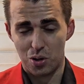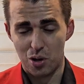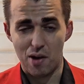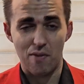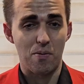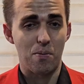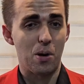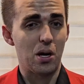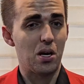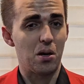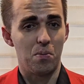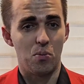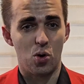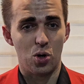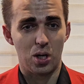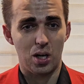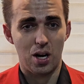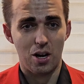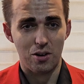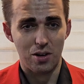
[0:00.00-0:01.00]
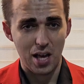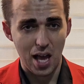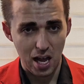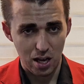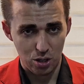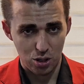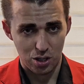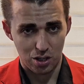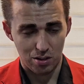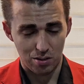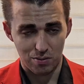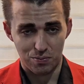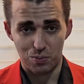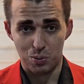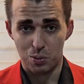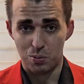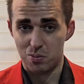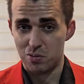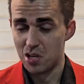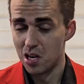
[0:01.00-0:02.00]
You have a brick and mortar location.
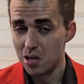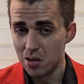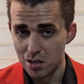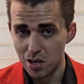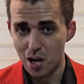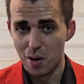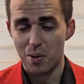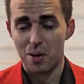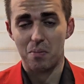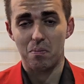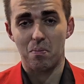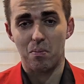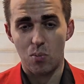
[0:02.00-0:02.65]
If you didn't know it,